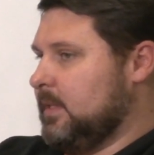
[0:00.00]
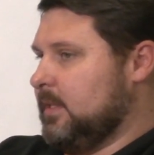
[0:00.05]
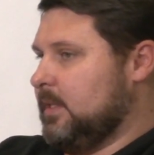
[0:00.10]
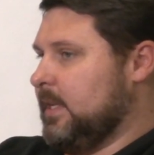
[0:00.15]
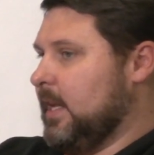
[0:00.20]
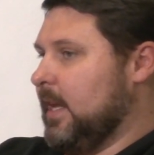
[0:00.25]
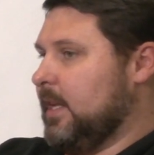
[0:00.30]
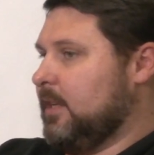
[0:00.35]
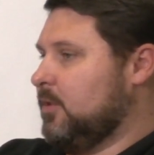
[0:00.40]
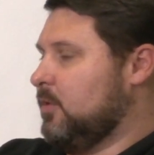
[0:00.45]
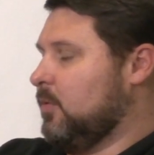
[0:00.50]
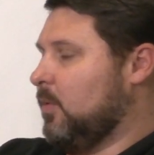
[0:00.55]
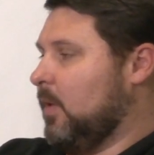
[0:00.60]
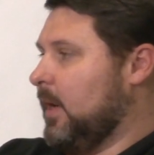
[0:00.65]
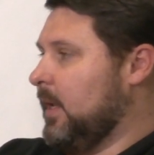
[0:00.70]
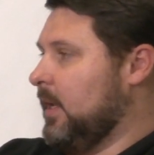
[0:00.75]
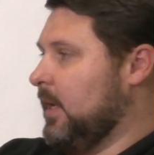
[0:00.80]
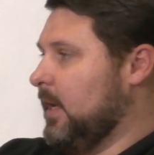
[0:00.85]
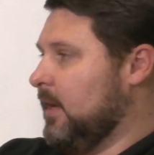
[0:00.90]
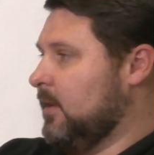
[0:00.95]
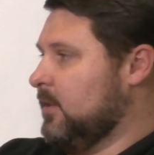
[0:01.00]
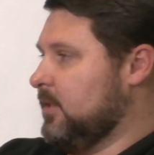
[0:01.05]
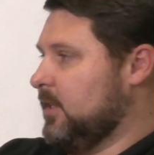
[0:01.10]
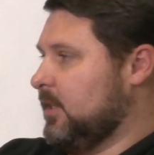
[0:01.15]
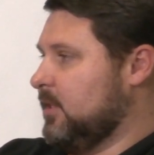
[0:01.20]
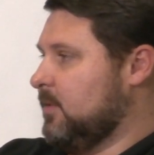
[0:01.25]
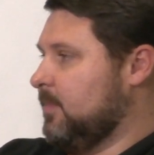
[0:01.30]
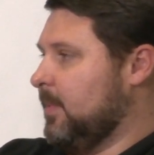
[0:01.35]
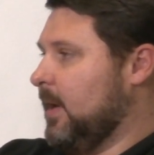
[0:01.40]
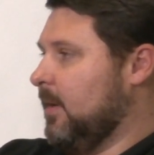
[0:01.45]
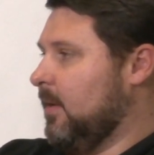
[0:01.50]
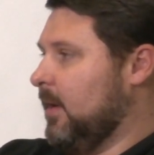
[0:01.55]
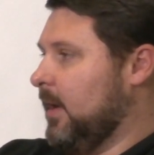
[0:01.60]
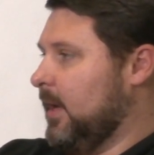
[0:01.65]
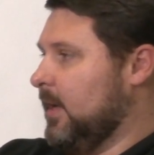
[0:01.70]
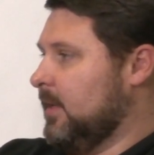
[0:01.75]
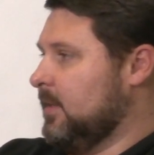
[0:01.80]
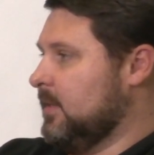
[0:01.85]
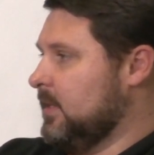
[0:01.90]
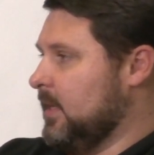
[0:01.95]
10, 20 years
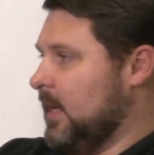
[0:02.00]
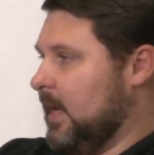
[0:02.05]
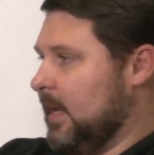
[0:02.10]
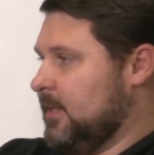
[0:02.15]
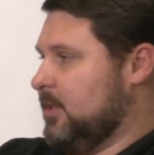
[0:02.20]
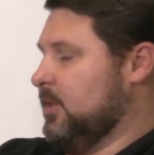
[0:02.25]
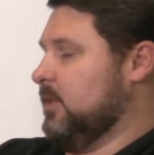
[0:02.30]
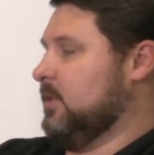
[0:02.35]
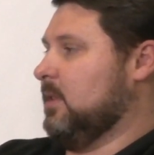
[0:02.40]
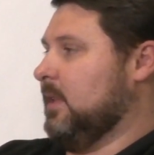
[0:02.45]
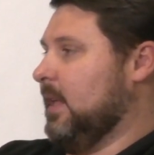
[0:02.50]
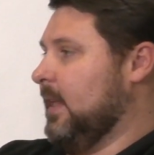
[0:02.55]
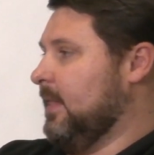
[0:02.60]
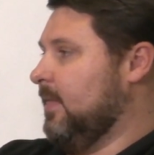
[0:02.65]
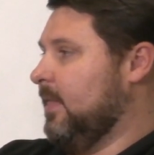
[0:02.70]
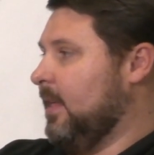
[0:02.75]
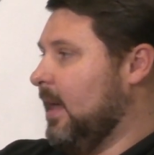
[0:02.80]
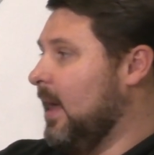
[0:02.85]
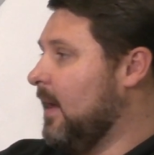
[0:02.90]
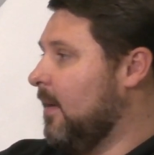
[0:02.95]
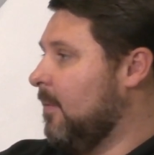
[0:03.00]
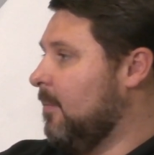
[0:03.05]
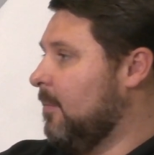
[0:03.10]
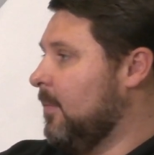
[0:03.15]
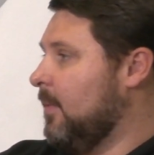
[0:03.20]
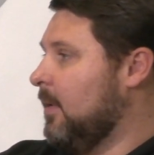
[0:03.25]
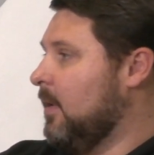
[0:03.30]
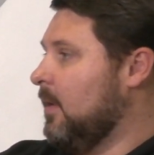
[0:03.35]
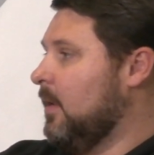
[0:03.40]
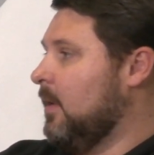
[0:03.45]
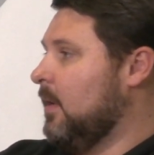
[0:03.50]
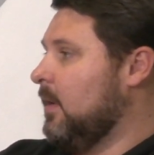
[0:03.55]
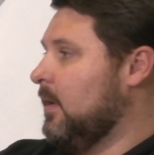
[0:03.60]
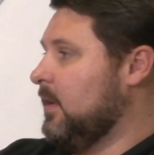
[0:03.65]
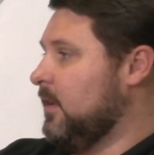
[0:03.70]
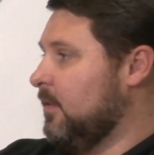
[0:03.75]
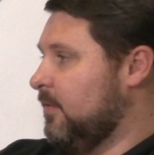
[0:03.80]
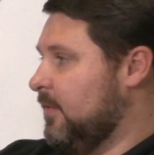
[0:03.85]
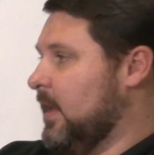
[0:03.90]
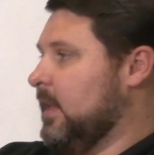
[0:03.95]
experience and just let them
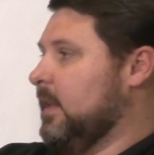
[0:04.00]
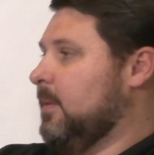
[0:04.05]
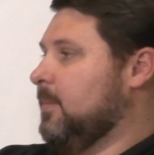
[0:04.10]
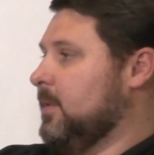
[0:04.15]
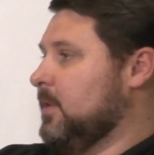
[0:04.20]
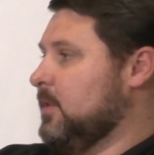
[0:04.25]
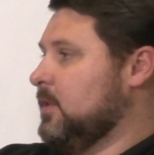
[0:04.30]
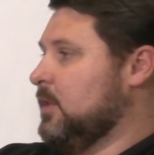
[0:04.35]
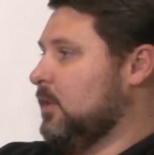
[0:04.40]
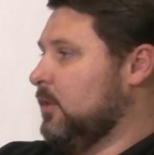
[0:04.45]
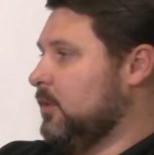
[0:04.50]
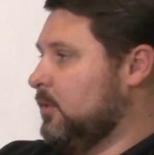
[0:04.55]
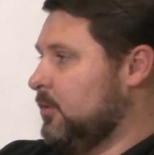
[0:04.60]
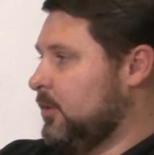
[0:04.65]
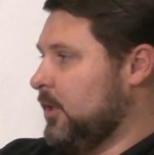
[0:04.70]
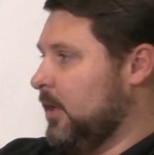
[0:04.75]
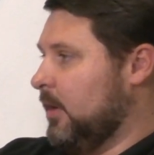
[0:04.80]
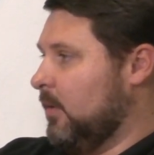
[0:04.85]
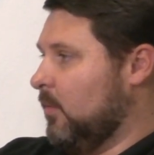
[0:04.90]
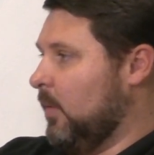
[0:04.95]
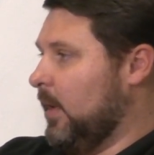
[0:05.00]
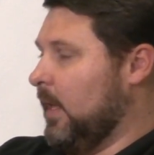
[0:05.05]
develop the solution.